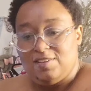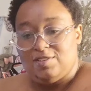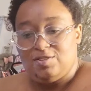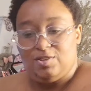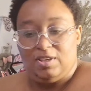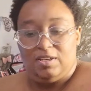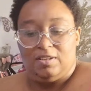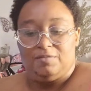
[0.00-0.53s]

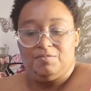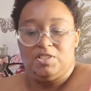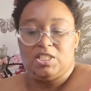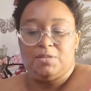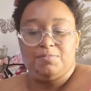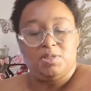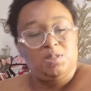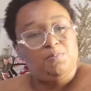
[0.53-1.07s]
So yeah,
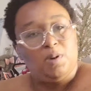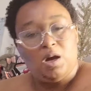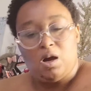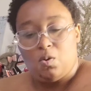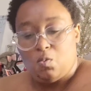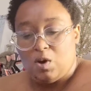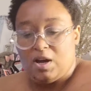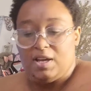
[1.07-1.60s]
gym,
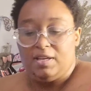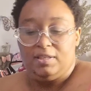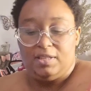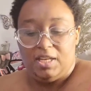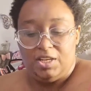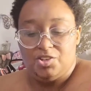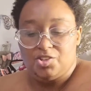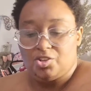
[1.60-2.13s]
spa, wine,
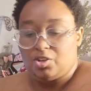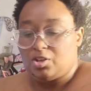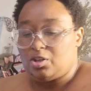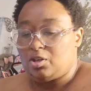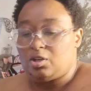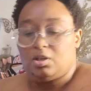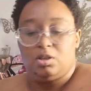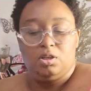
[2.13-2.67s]

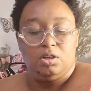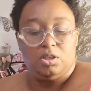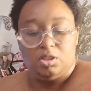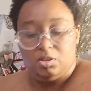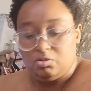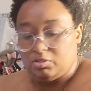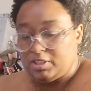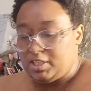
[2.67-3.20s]
nature,
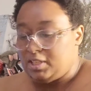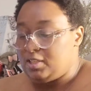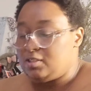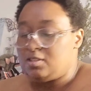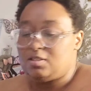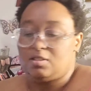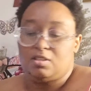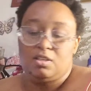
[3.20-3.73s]
good
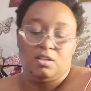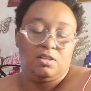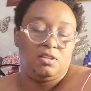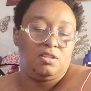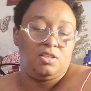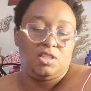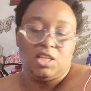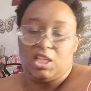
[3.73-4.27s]
reads,
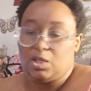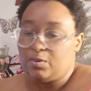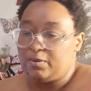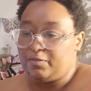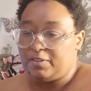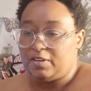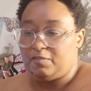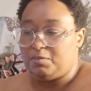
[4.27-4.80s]
chilling
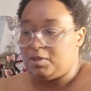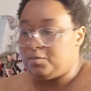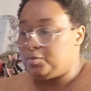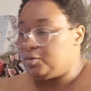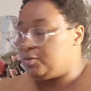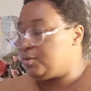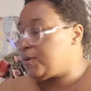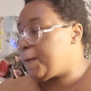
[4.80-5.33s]
with fake
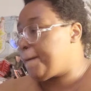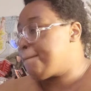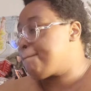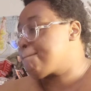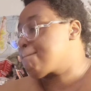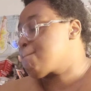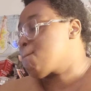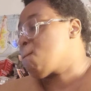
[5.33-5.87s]
people.
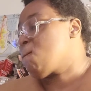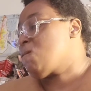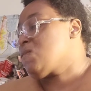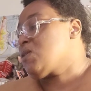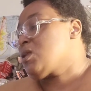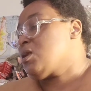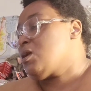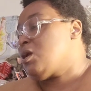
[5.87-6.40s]

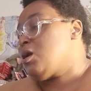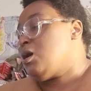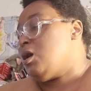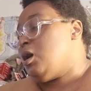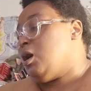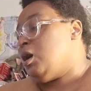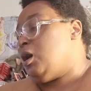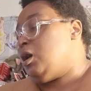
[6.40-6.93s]

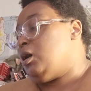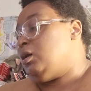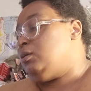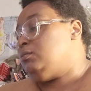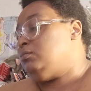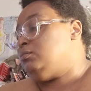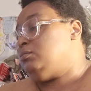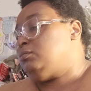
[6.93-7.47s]

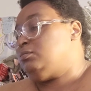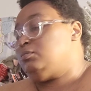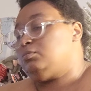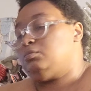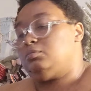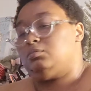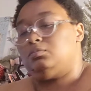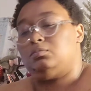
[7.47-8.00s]

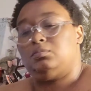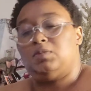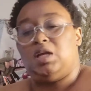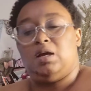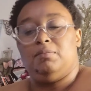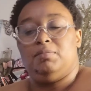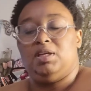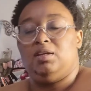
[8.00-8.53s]

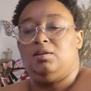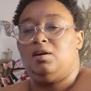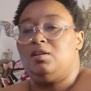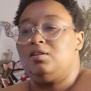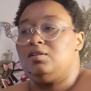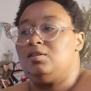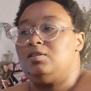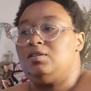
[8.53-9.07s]
I mean,
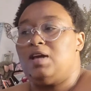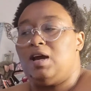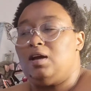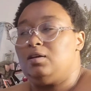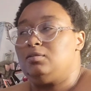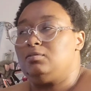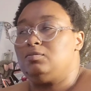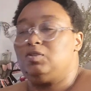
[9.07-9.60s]
other than
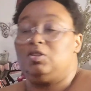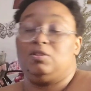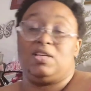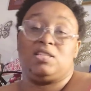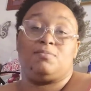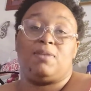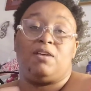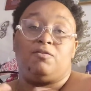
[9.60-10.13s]
that, well,
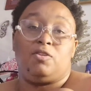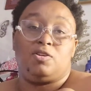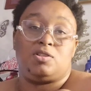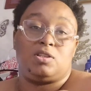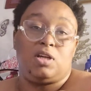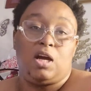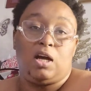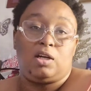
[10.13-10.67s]
that's my
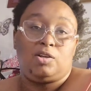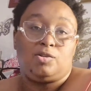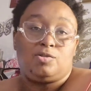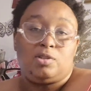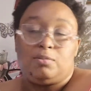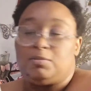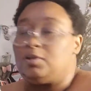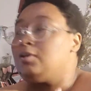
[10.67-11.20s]
version of hot
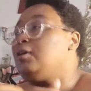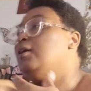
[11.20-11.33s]
girl summer.